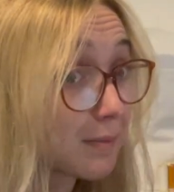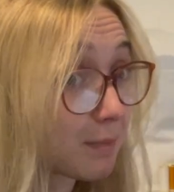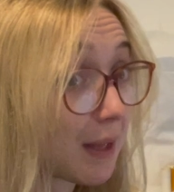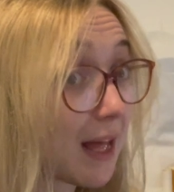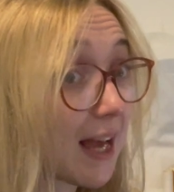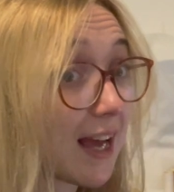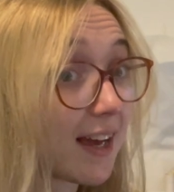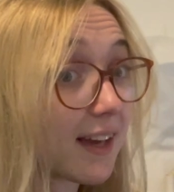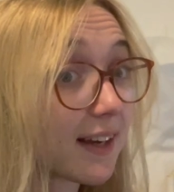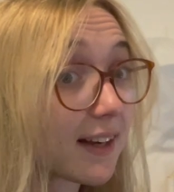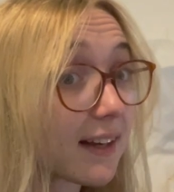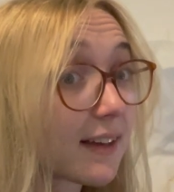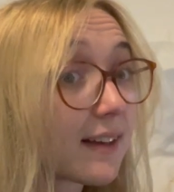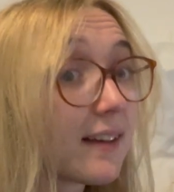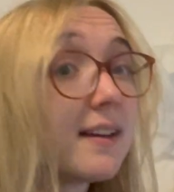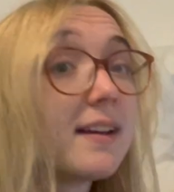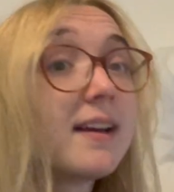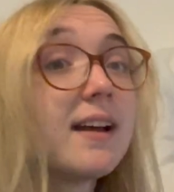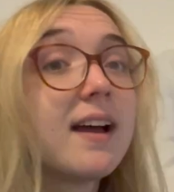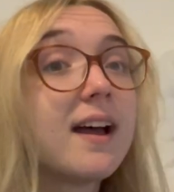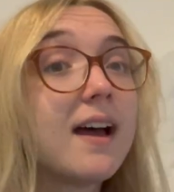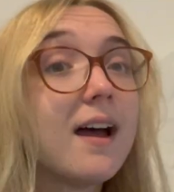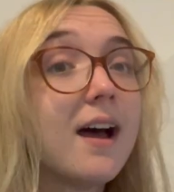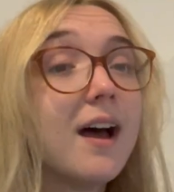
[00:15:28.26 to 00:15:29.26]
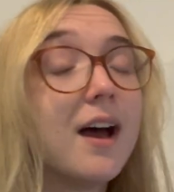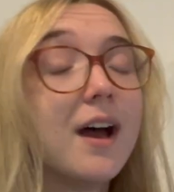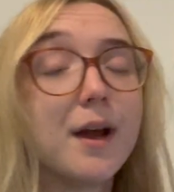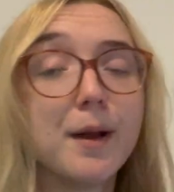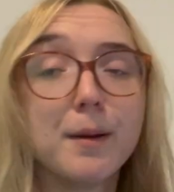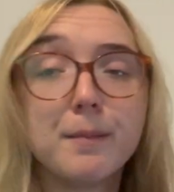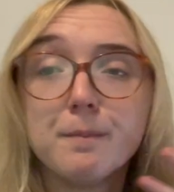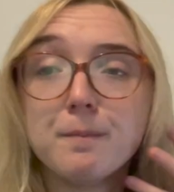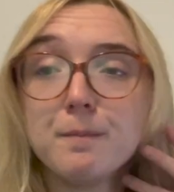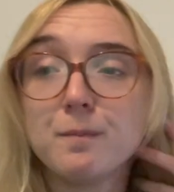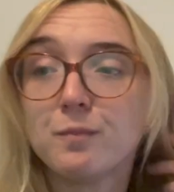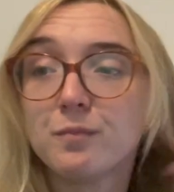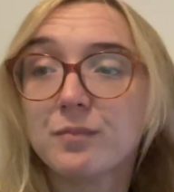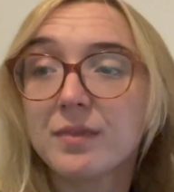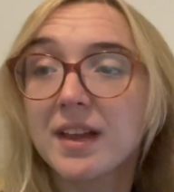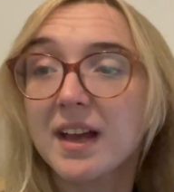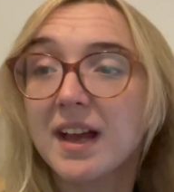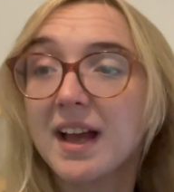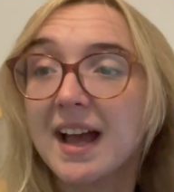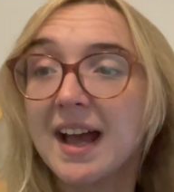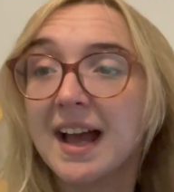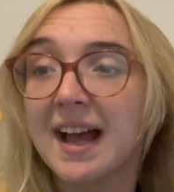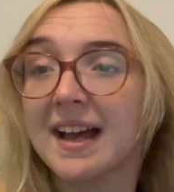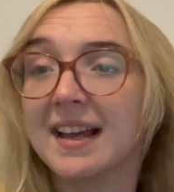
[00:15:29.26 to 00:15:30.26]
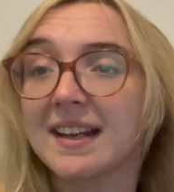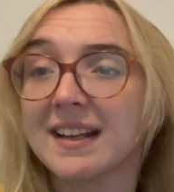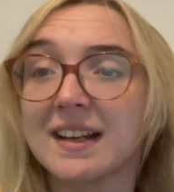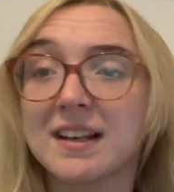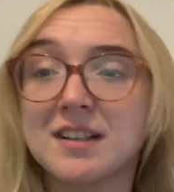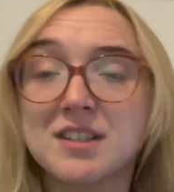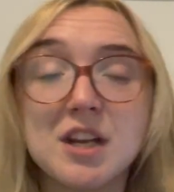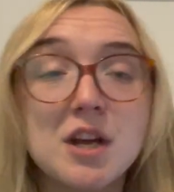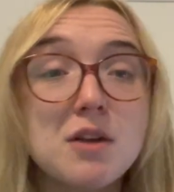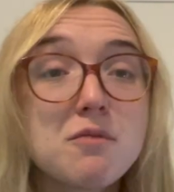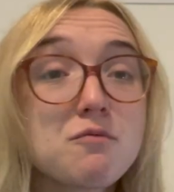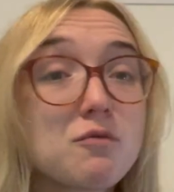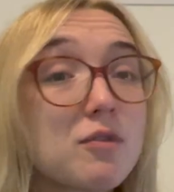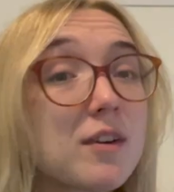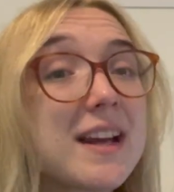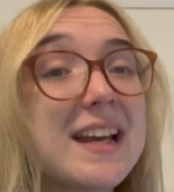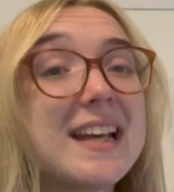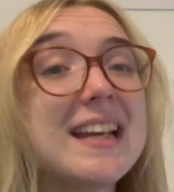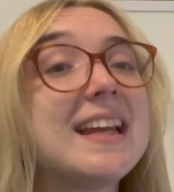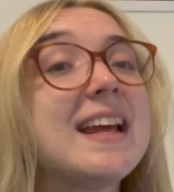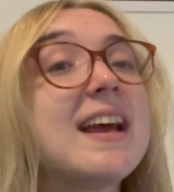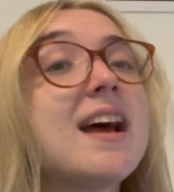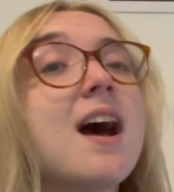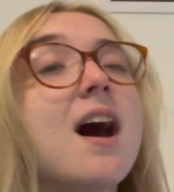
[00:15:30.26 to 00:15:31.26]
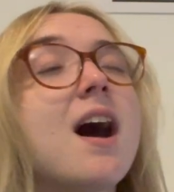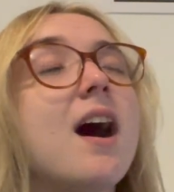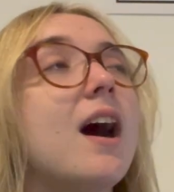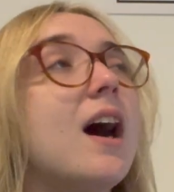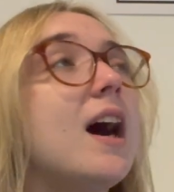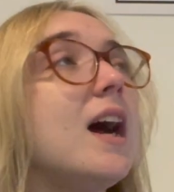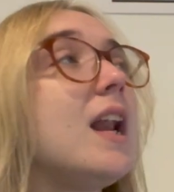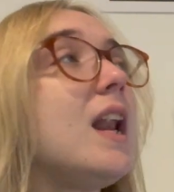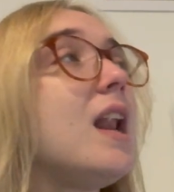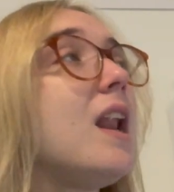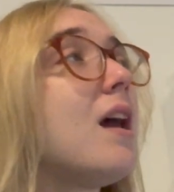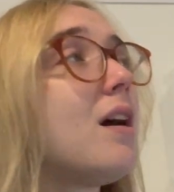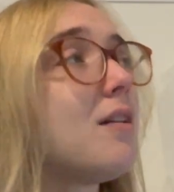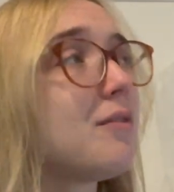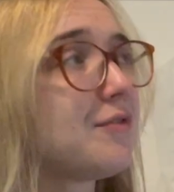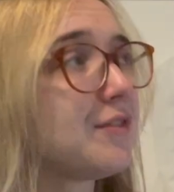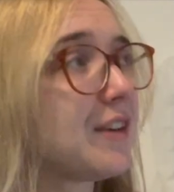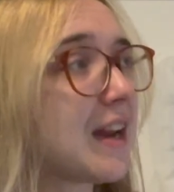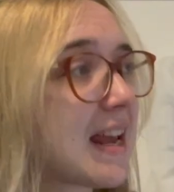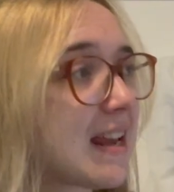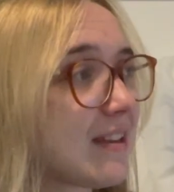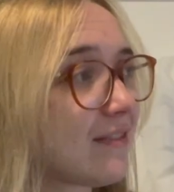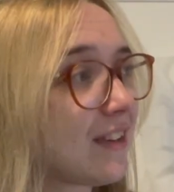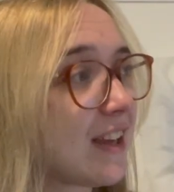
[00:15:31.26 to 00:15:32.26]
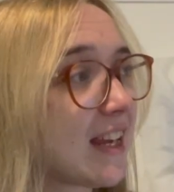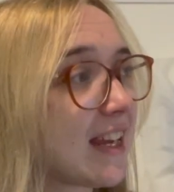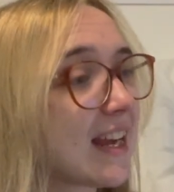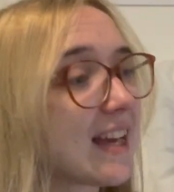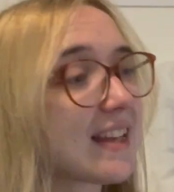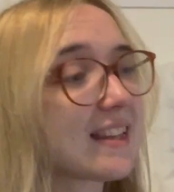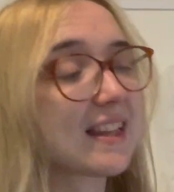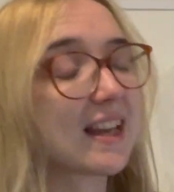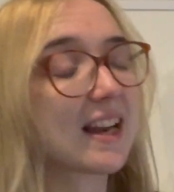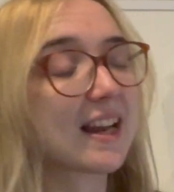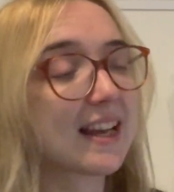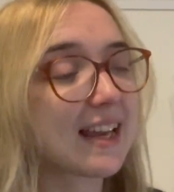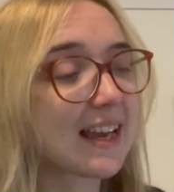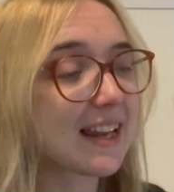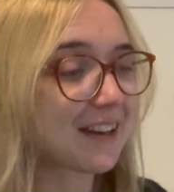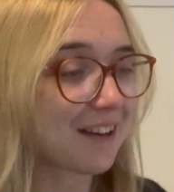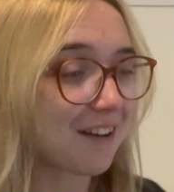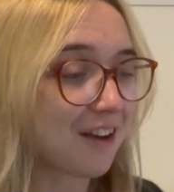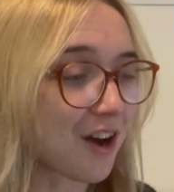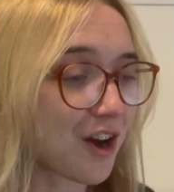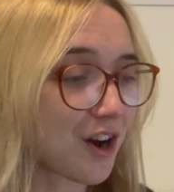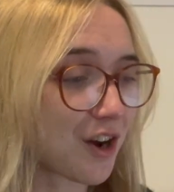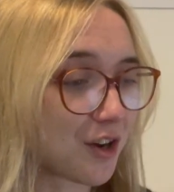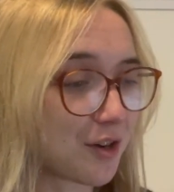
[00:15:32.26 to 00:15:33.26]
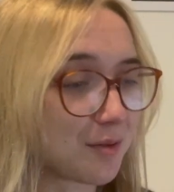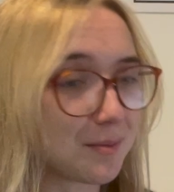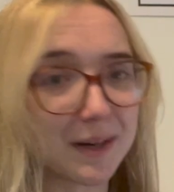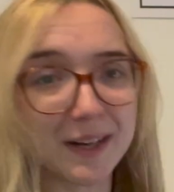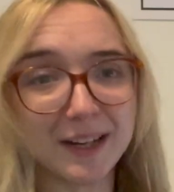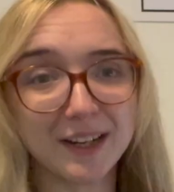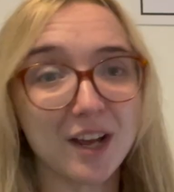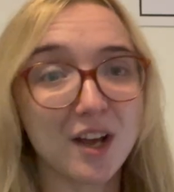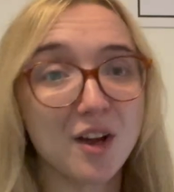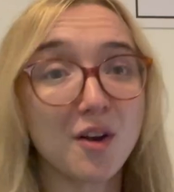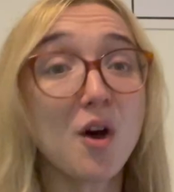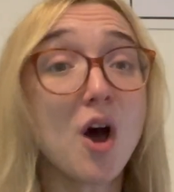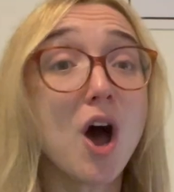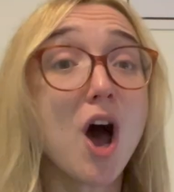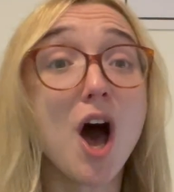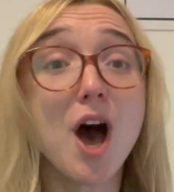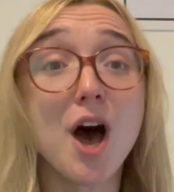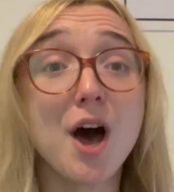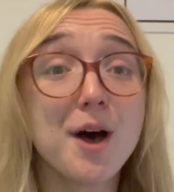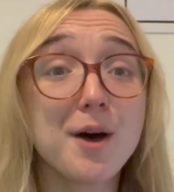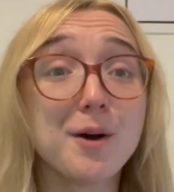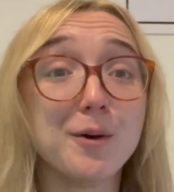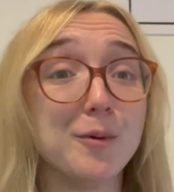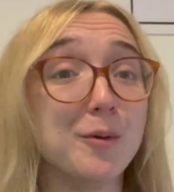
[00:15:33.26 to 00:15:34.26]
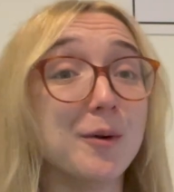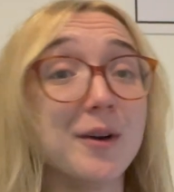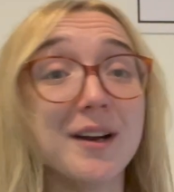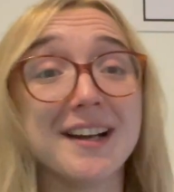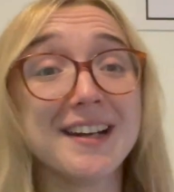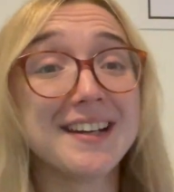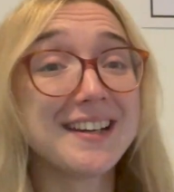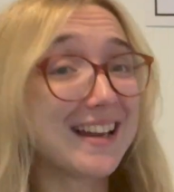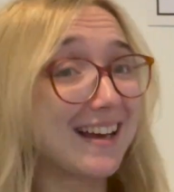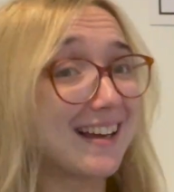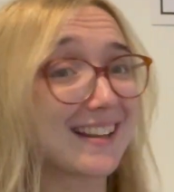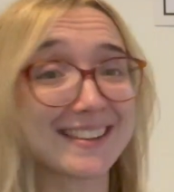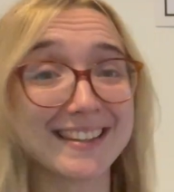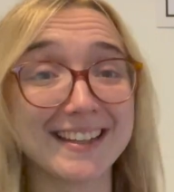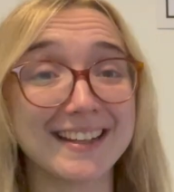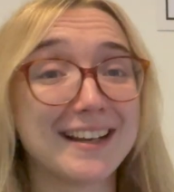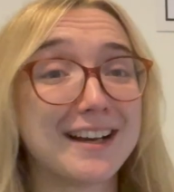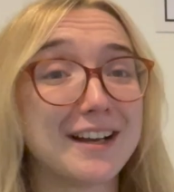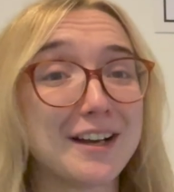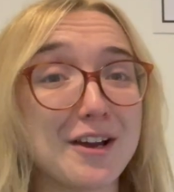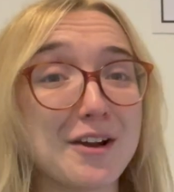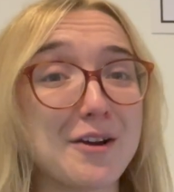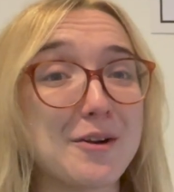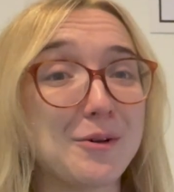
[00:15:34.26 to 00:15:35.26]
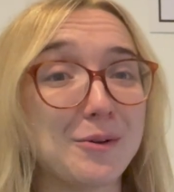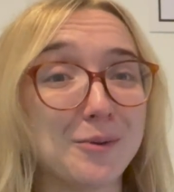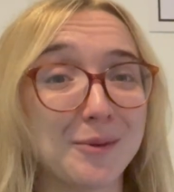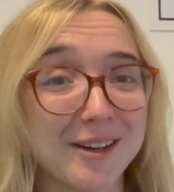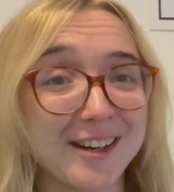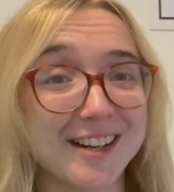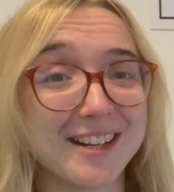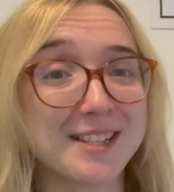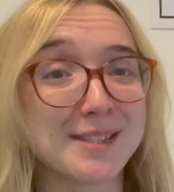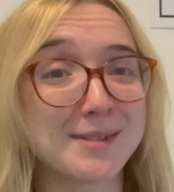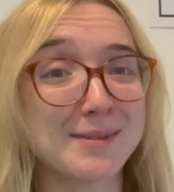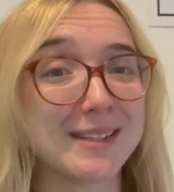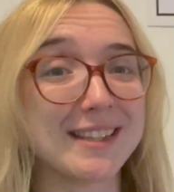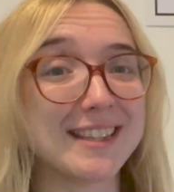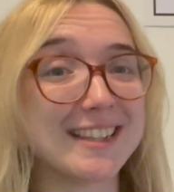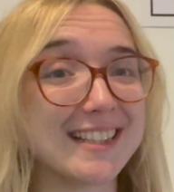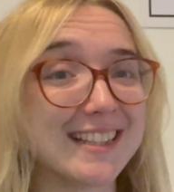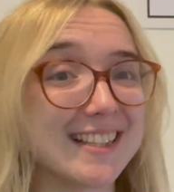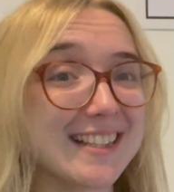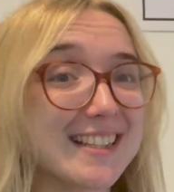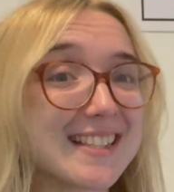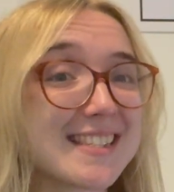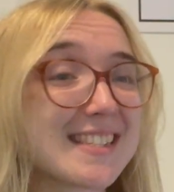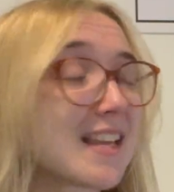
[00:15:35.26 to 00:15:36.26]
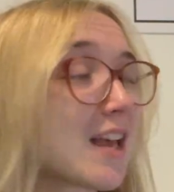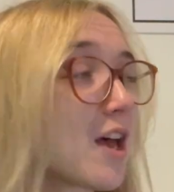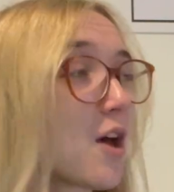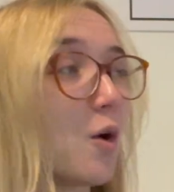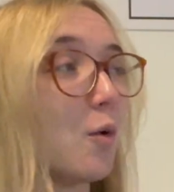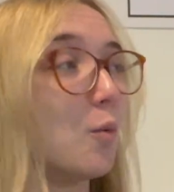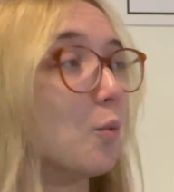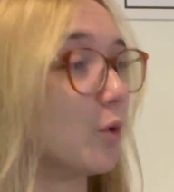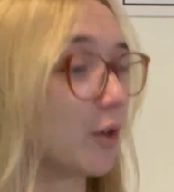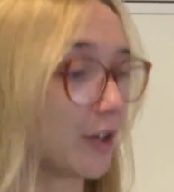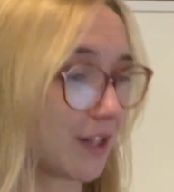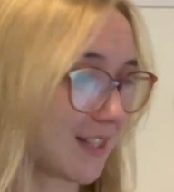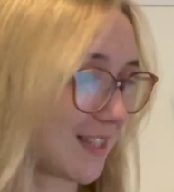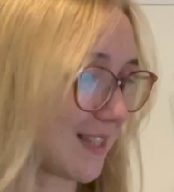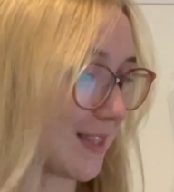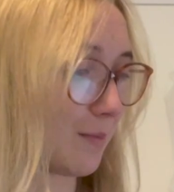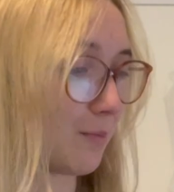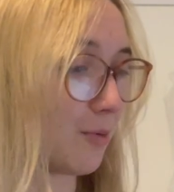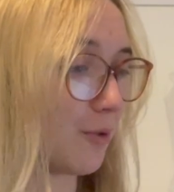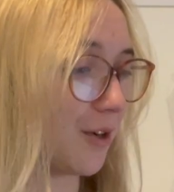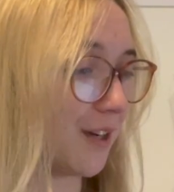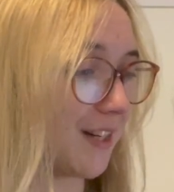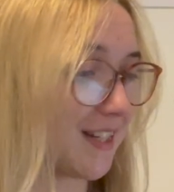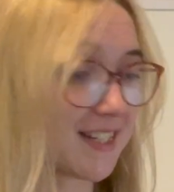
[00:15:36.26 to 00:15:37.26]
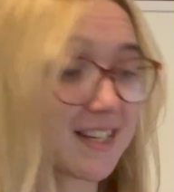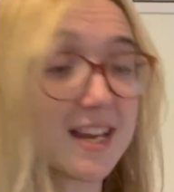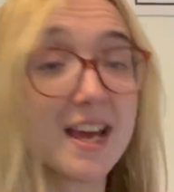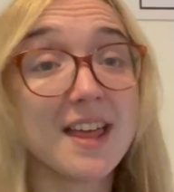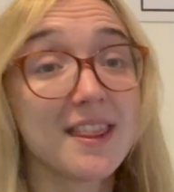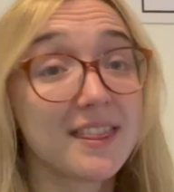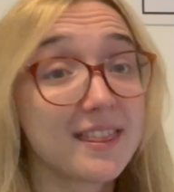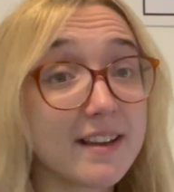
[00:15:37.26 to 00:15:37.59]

black. Um, and I don't really, I love navy and then I get it home and I go, oh, nothing I own works with this what is the point?